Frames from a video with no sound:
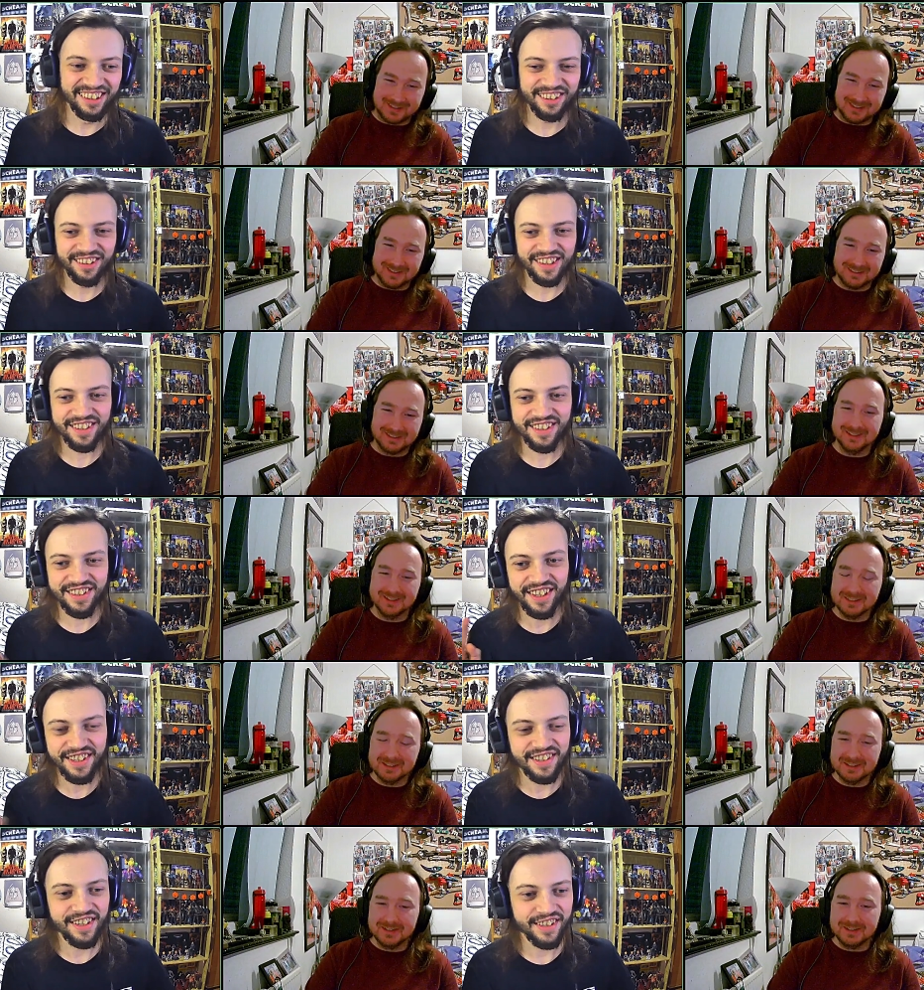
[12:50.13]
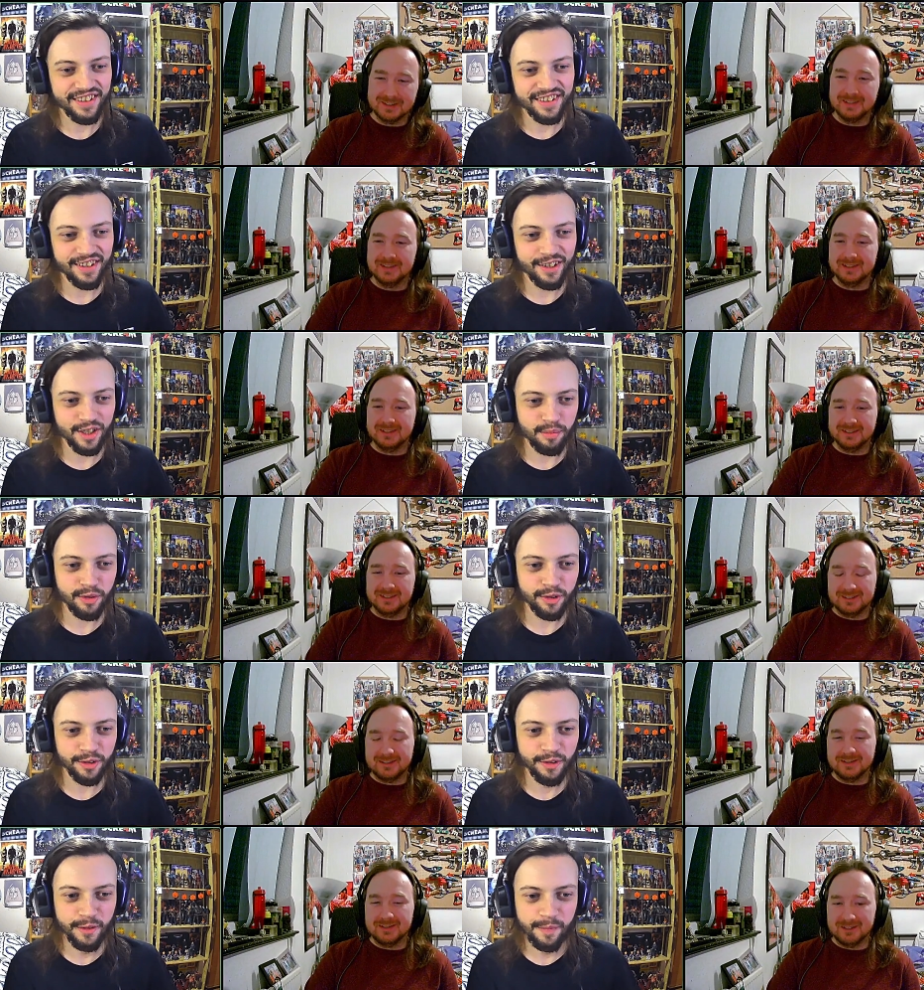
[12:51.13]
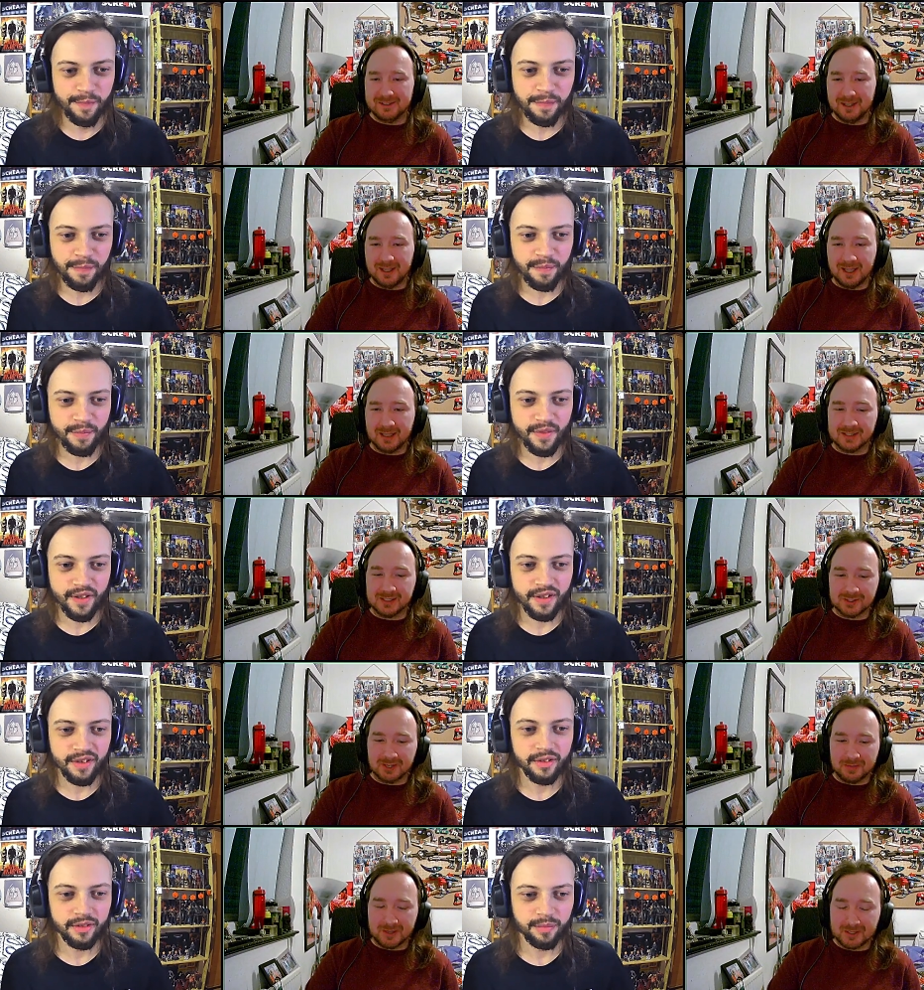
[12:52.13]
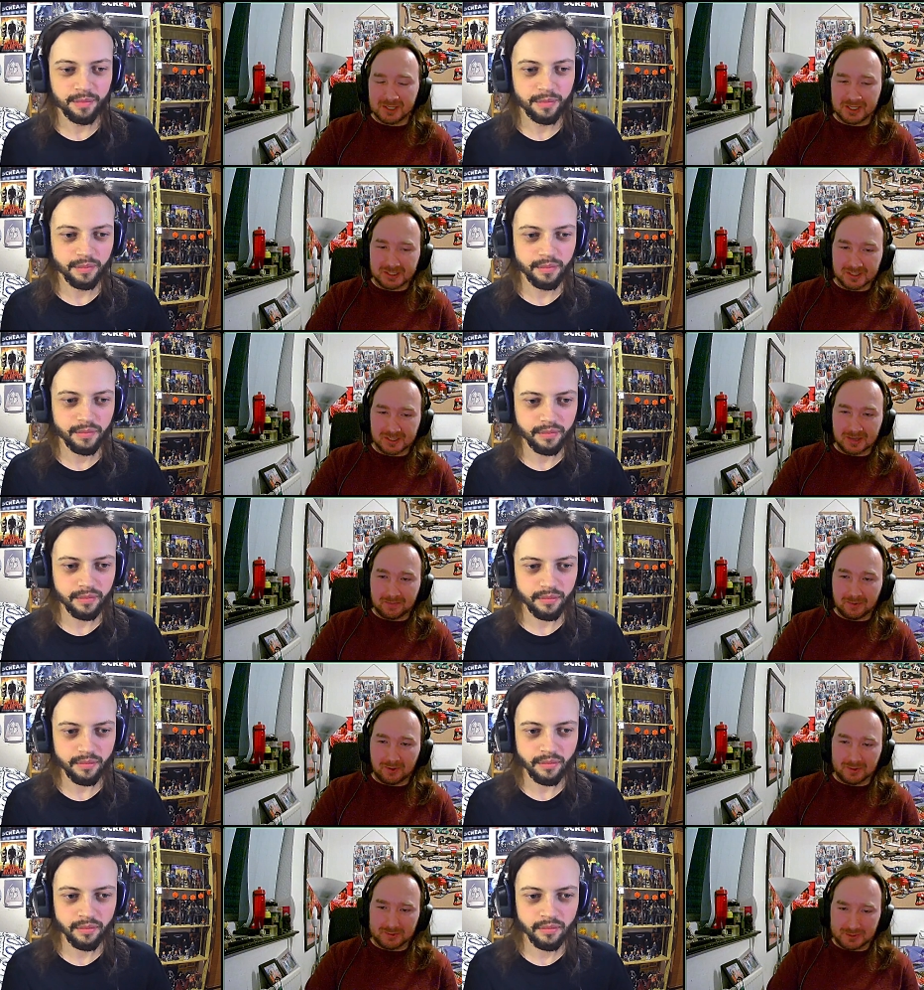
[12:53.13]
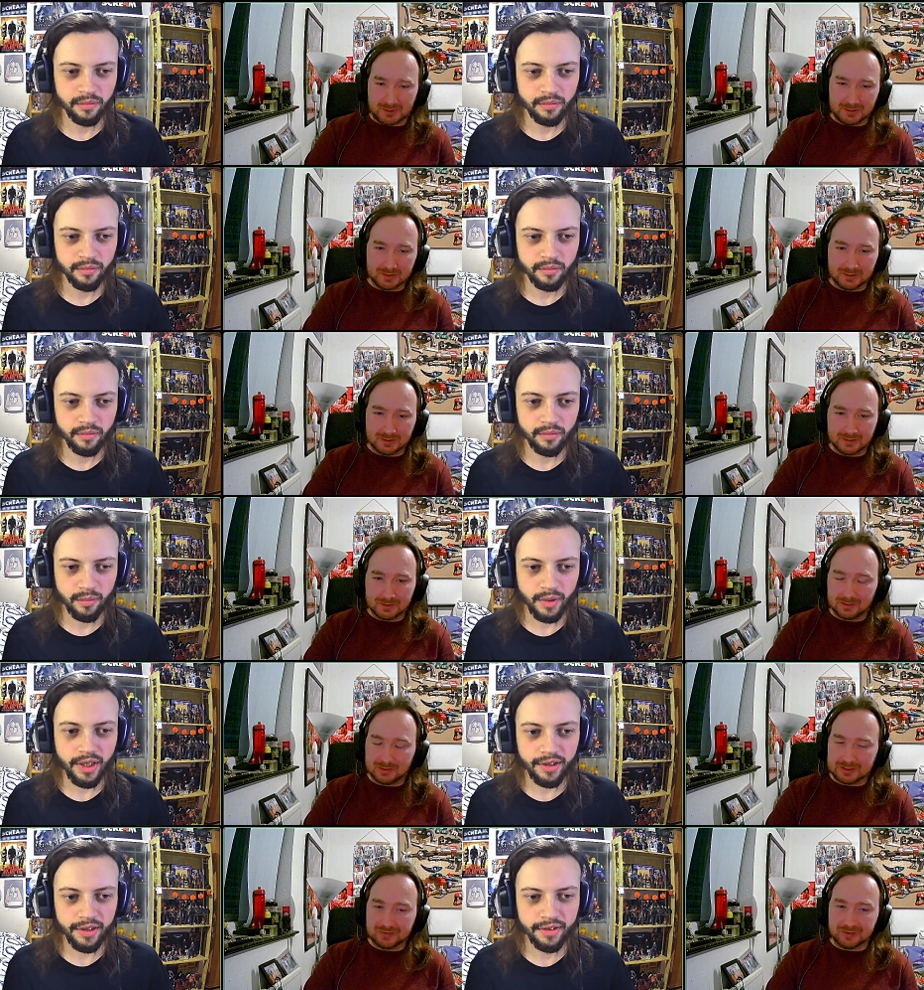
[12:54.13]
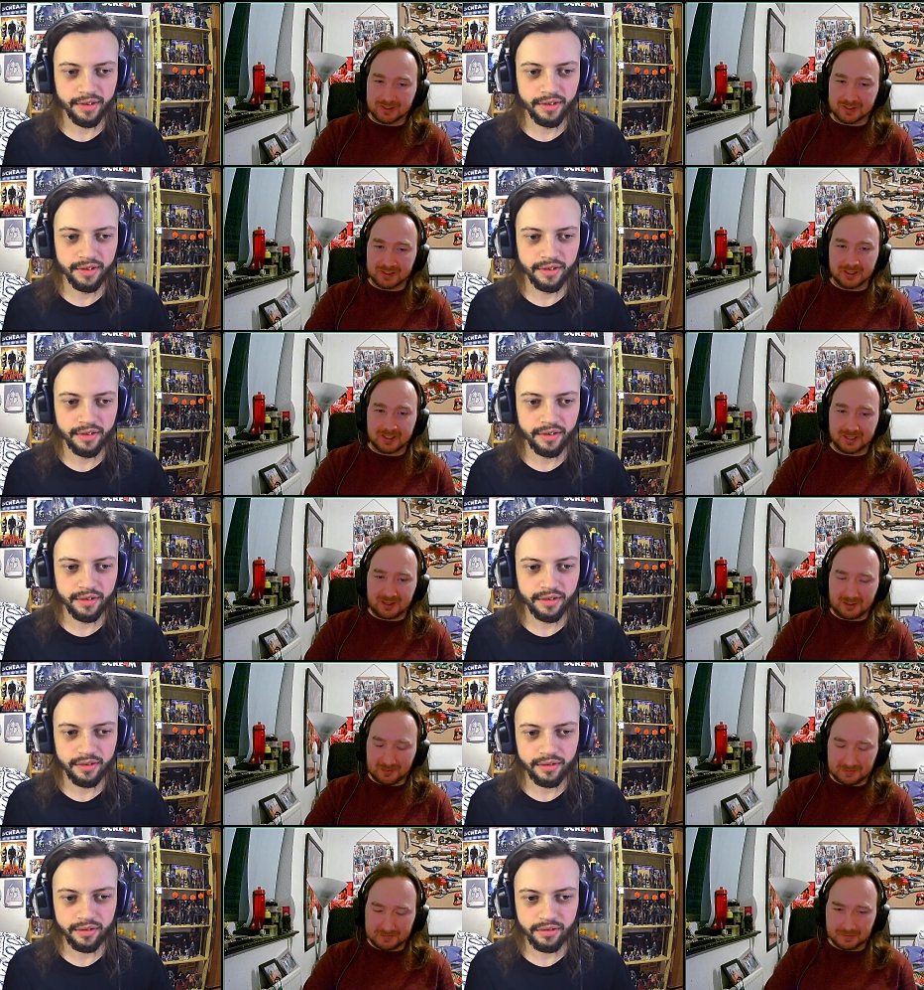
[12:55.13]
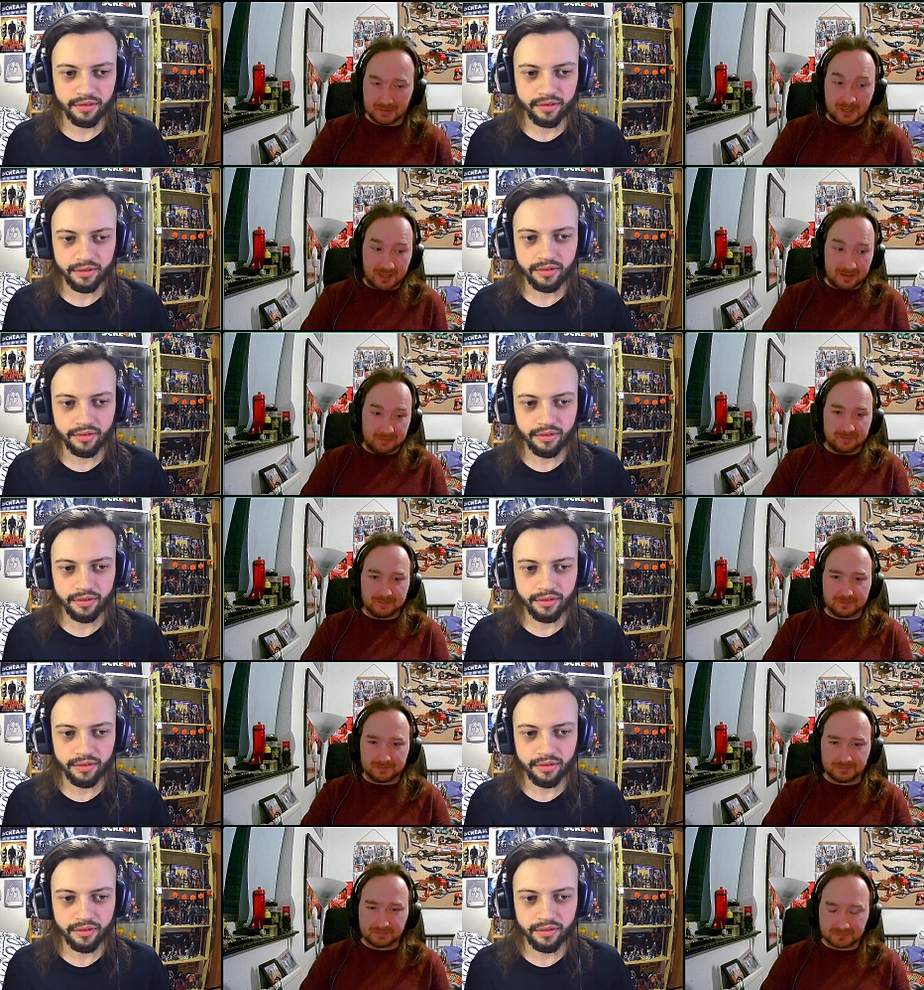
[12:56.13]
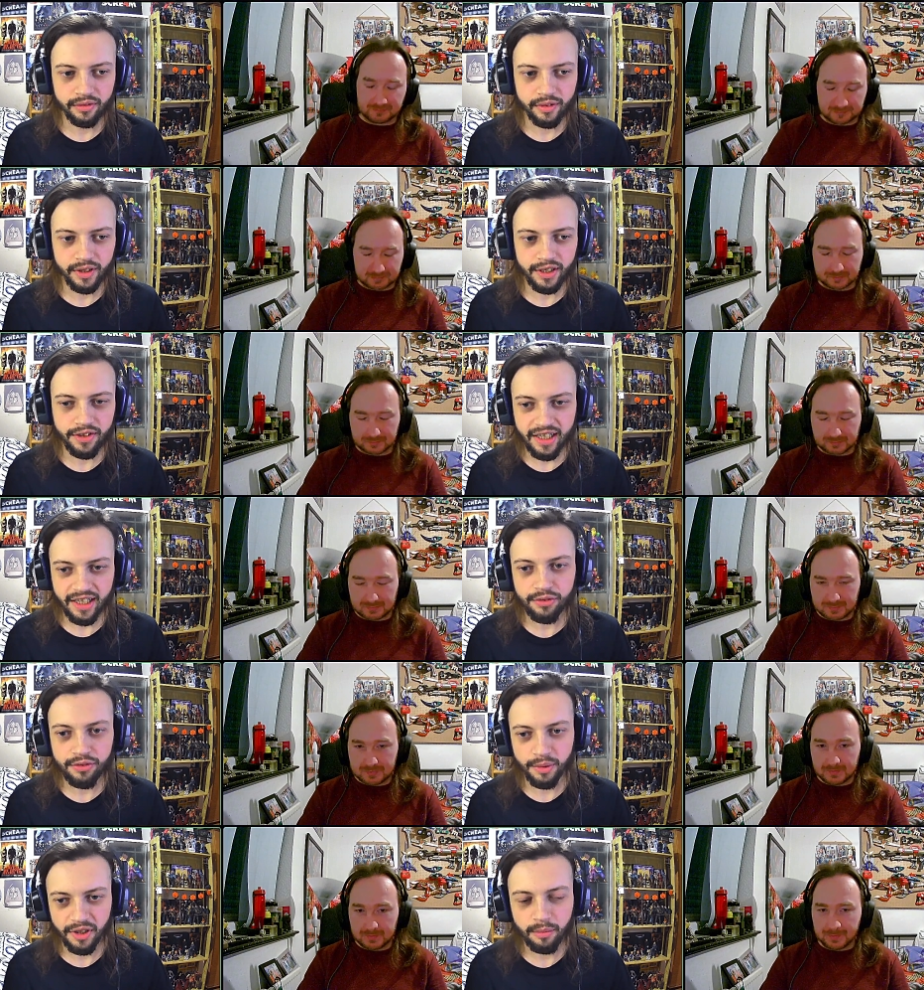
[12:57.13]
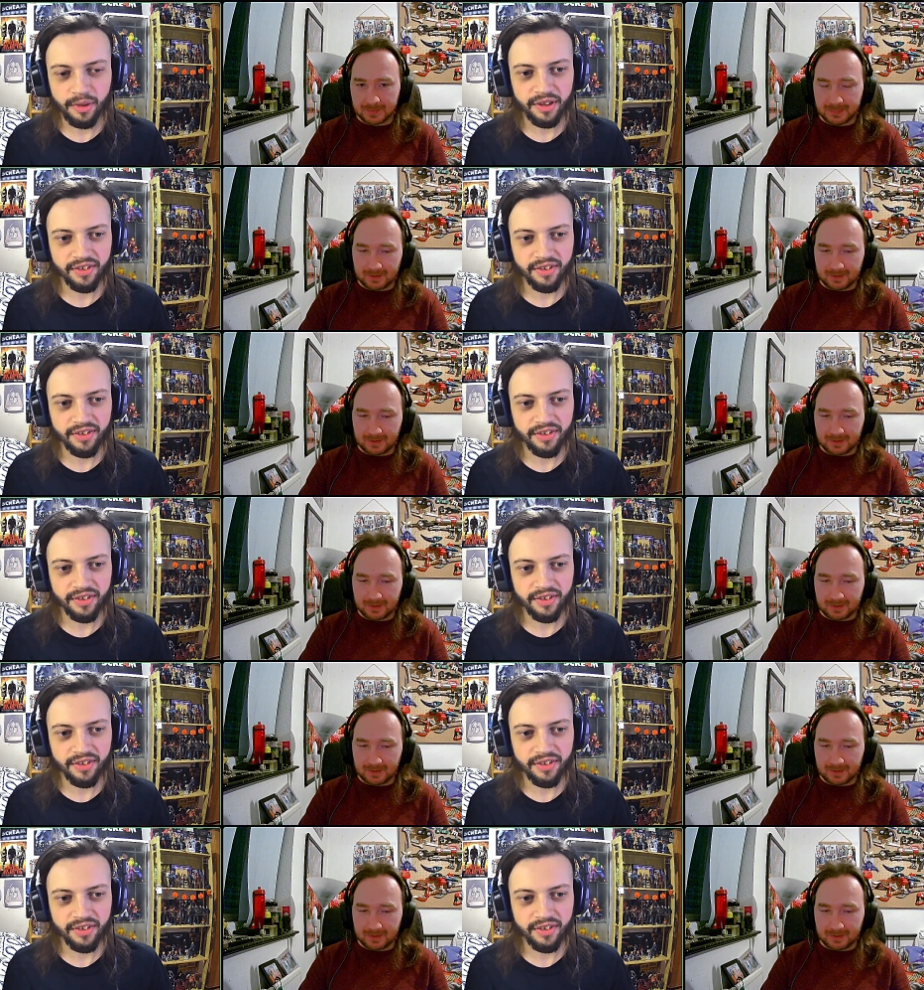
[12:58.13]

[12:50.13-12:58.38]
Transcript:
Speaker 1: Dan crashes, he gets taken to the hospital.
Speaker 2: Yeah, she's trying to make sure he doesn't get put under. Yeah. That's Freddy's going to get her. Get him. Mm.
Speaker 1: And it, that's where we get the